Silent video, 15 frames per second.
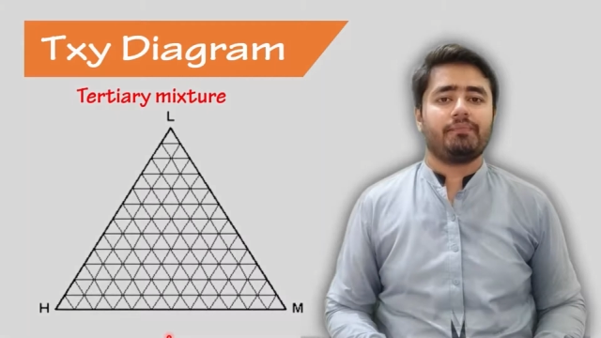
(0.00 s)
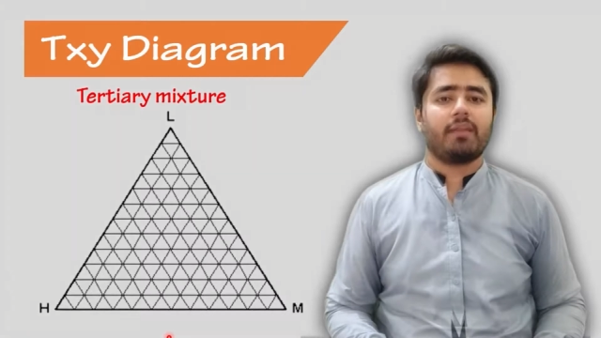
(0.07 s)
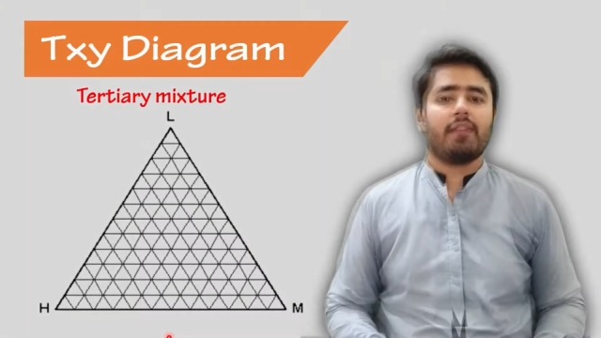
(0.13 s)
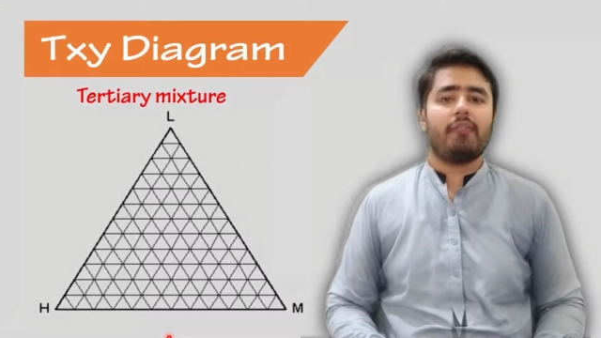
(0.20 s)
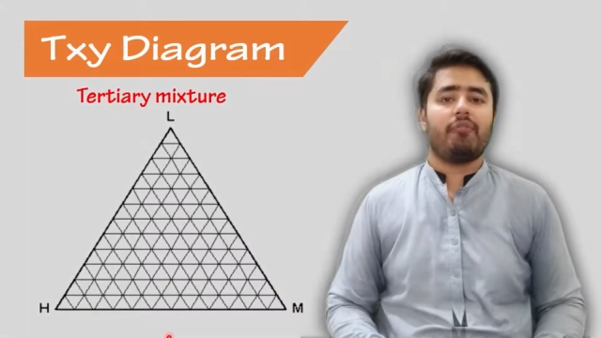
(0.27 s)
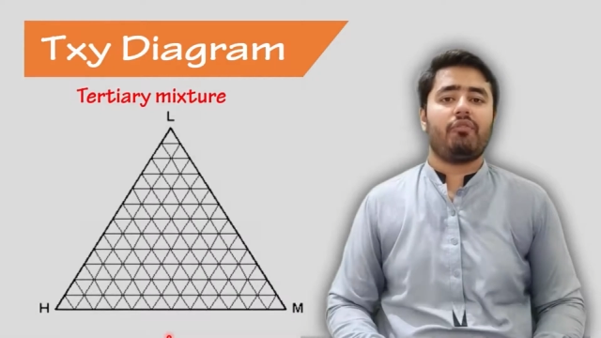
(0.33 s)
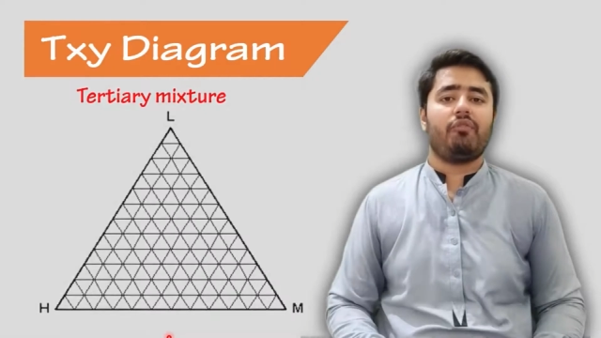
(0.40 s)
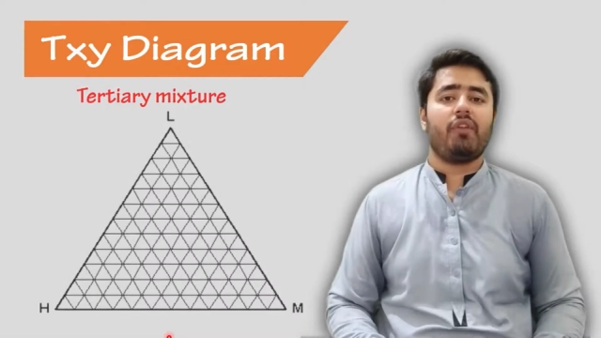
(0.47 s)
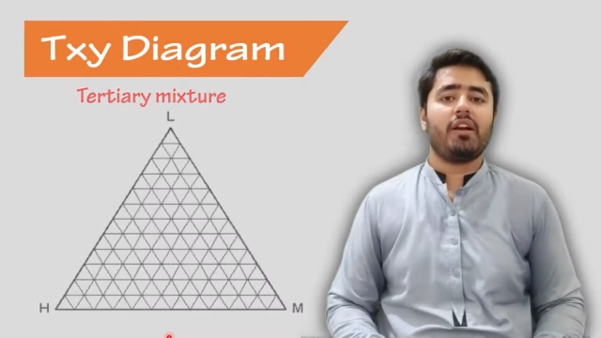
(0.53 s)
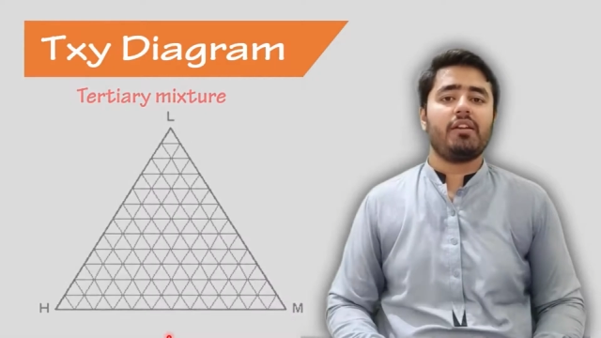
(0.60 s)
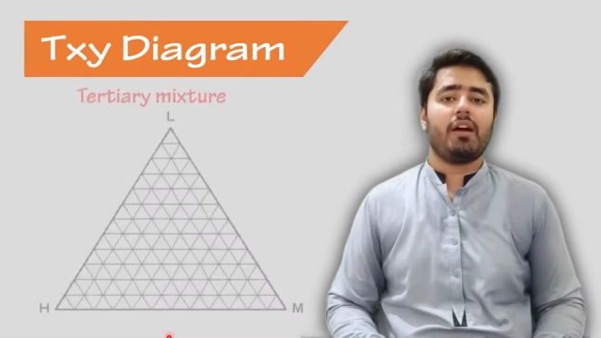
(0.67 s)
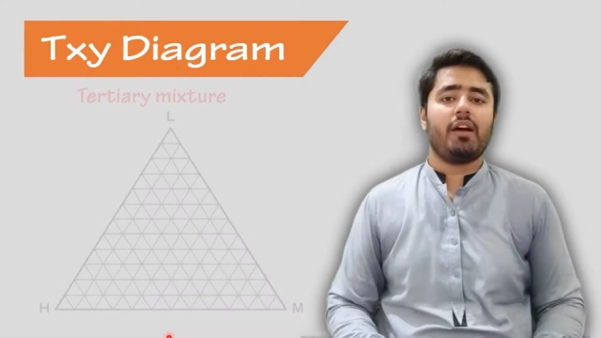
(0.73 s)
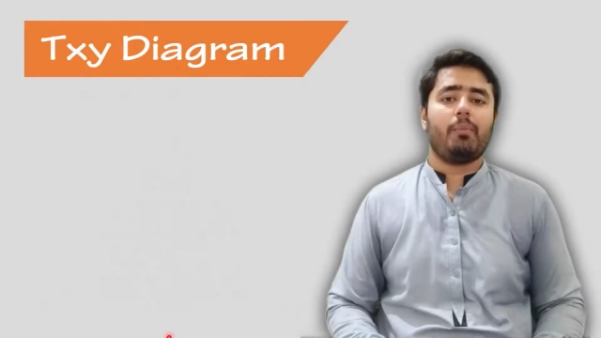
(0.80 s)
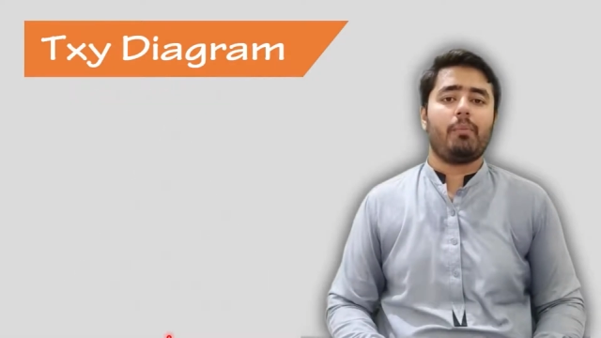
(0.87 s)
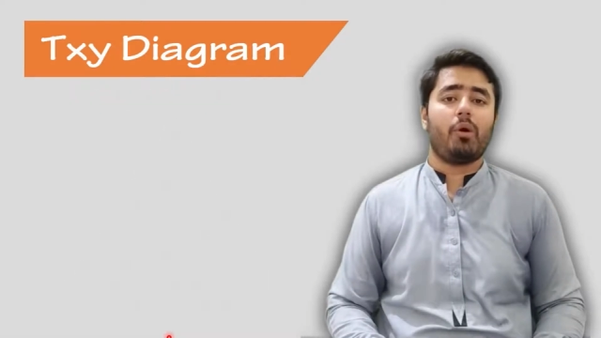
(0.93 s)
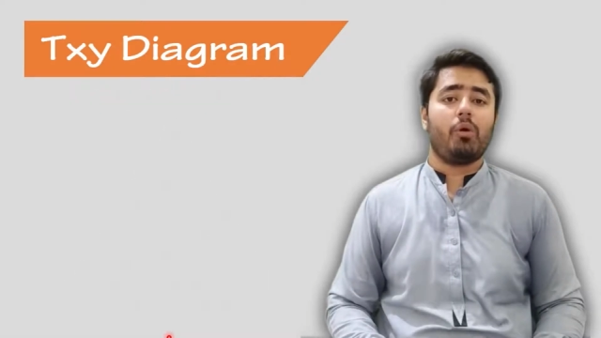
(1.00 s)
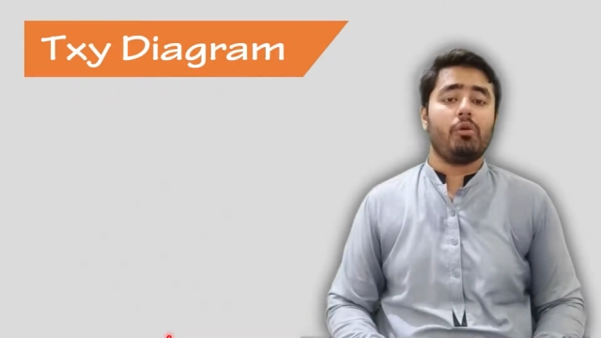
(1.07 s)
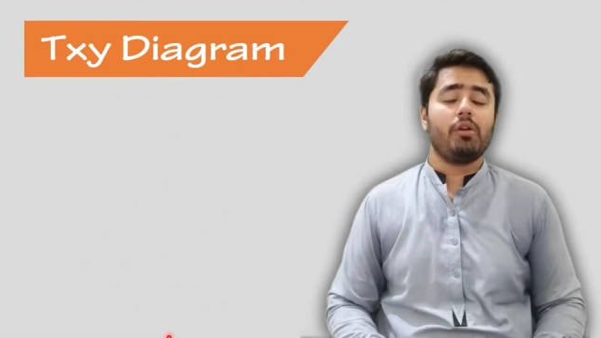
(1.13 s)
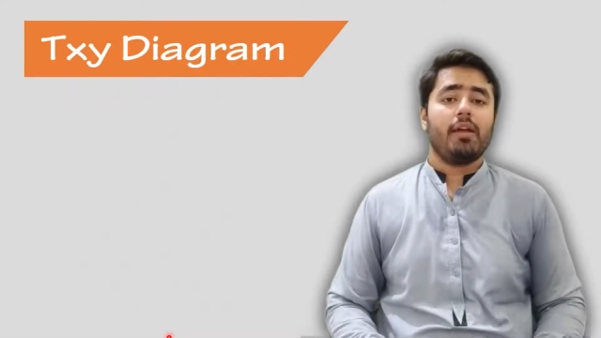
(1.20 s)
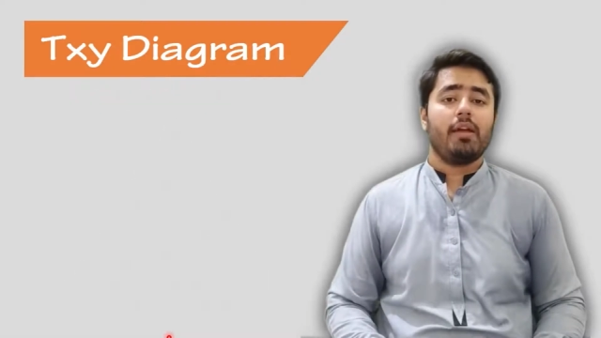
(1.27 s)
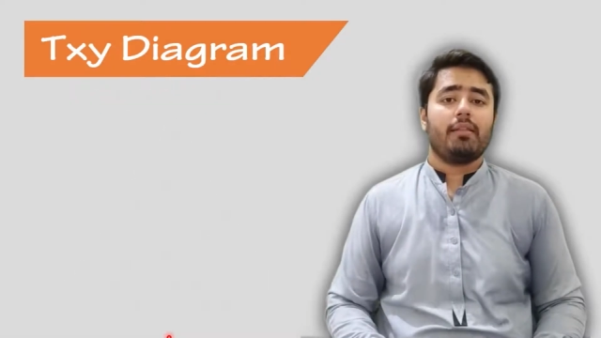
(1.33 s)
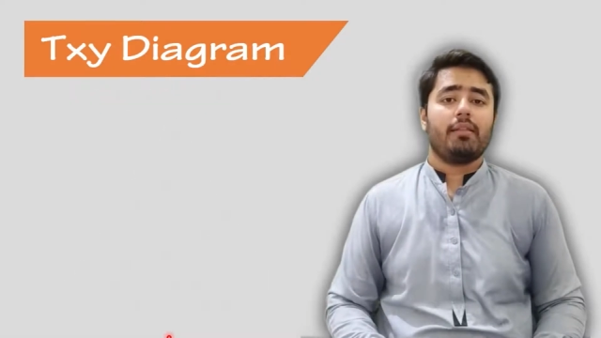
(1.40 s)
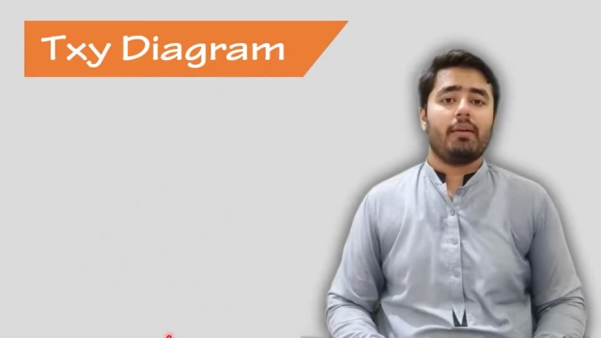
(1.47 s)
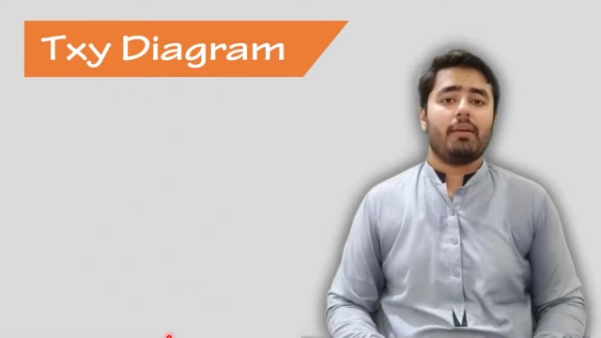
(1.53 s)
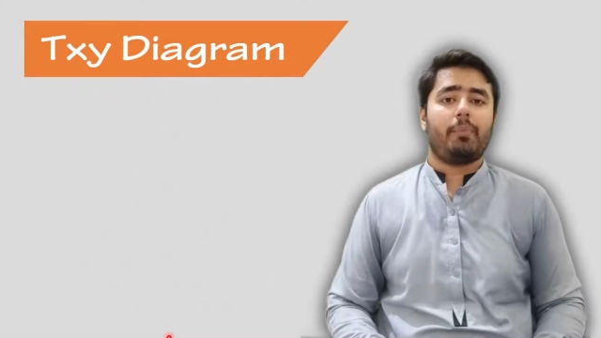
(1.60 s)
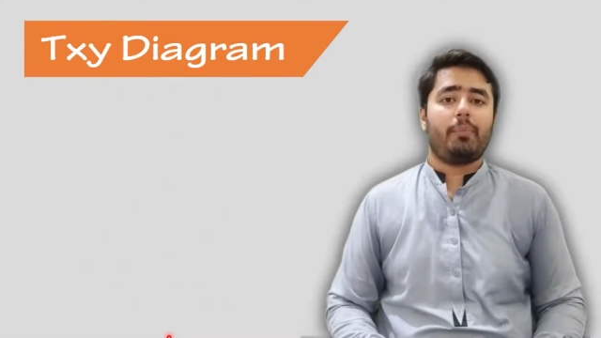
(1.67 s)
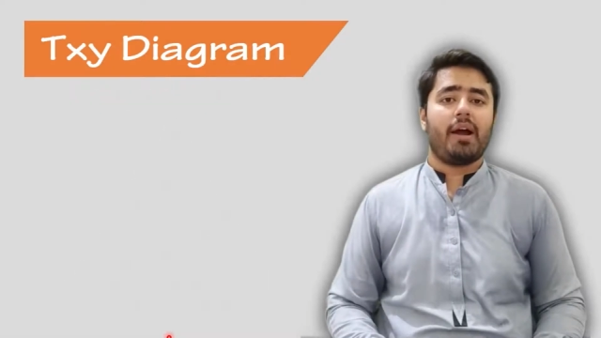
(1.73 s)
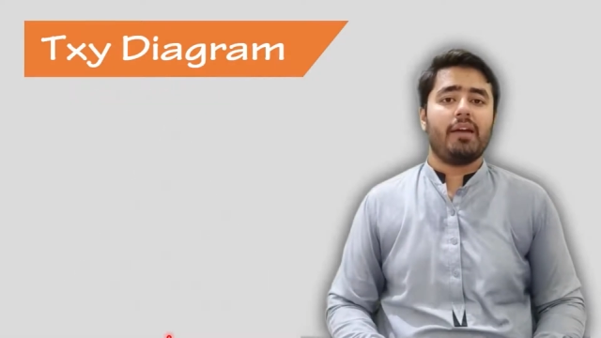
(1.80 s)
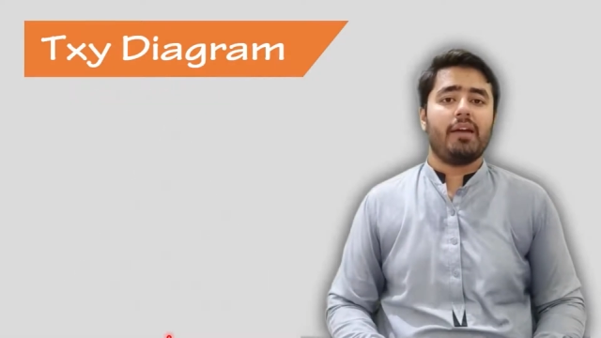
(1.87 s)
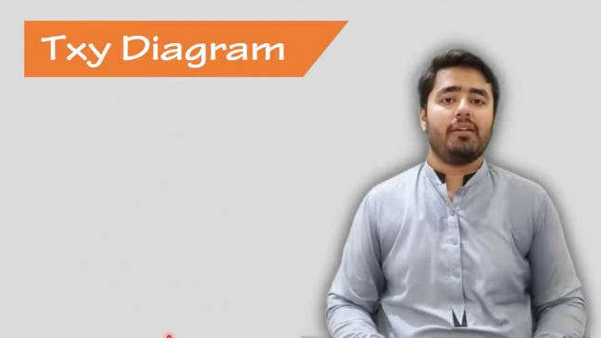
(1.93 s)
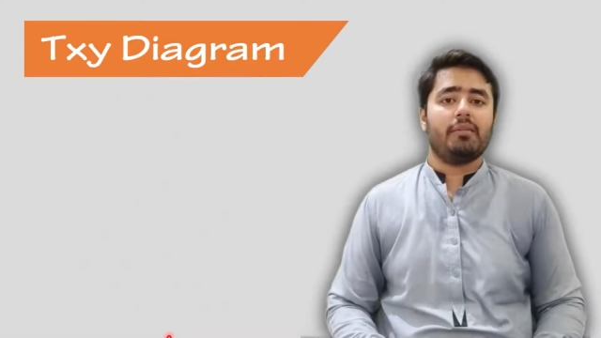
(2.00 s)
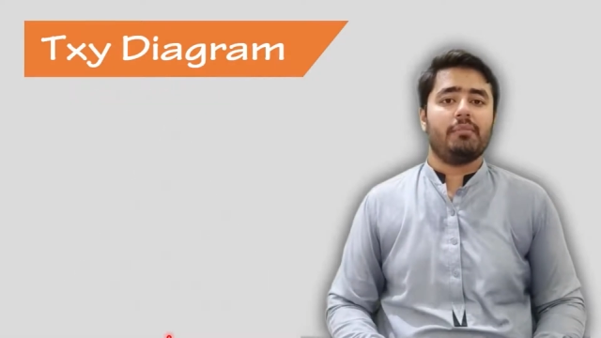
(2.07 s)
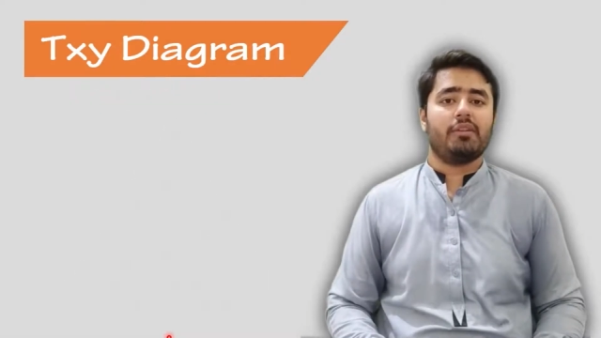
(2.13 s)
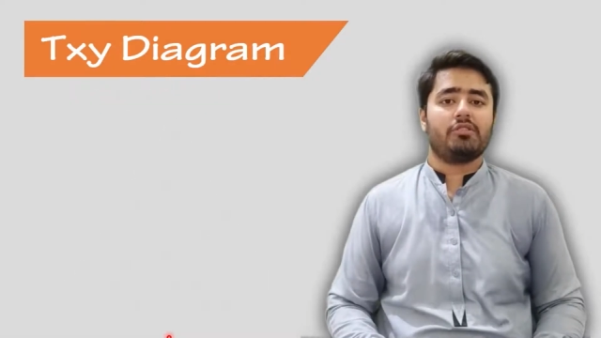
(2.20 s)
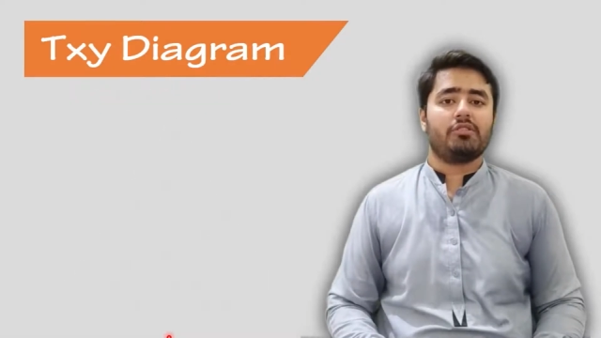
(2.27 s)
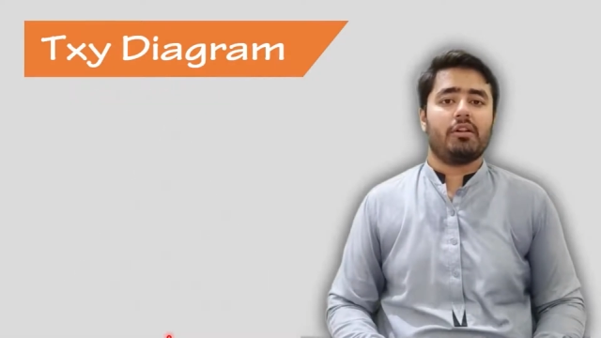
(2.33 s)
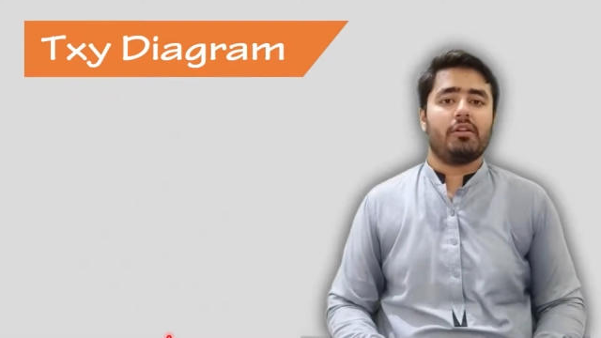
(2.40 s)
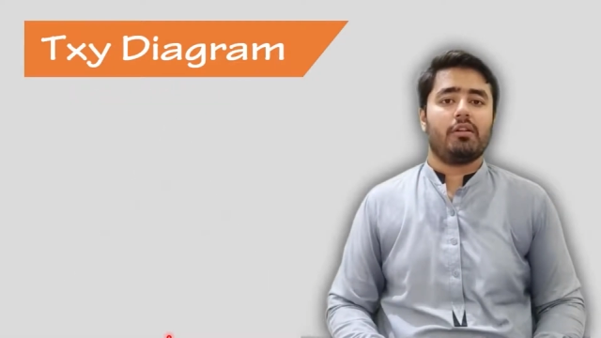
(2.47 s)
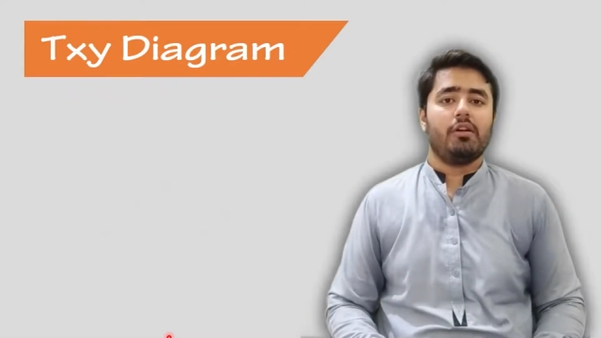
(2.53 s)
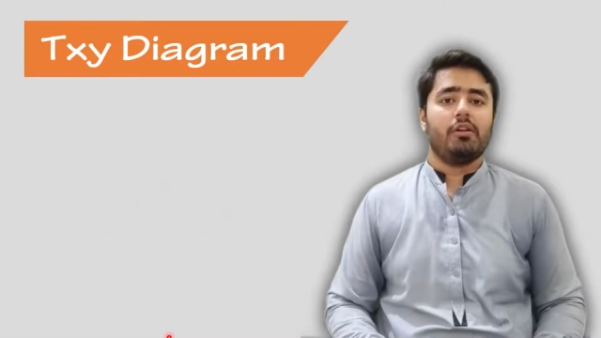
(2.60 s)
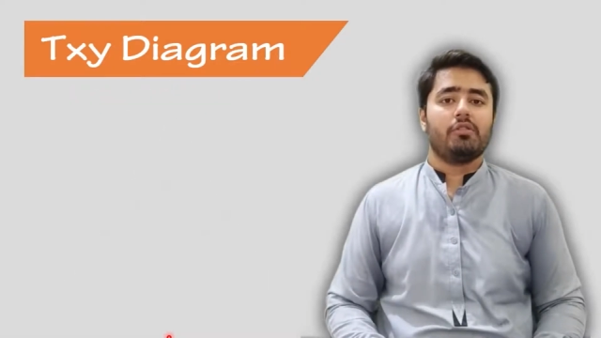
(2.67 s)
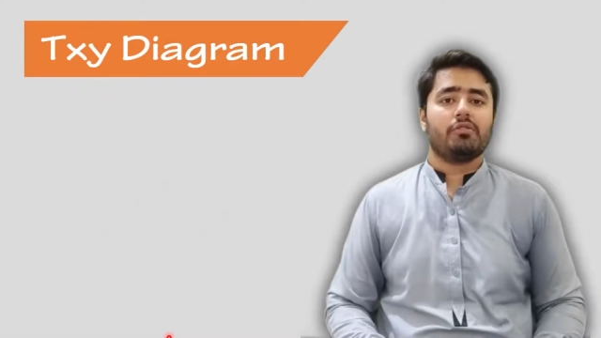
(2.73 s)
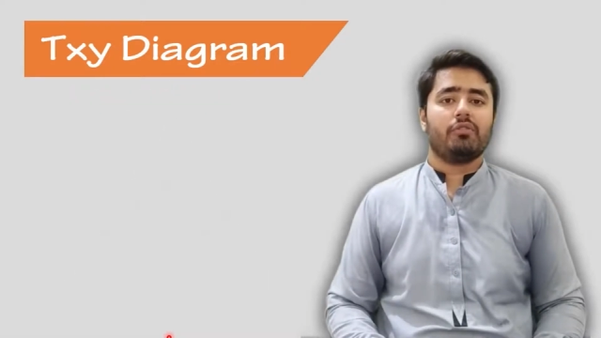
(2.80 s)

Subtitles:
And what about the binary mixture?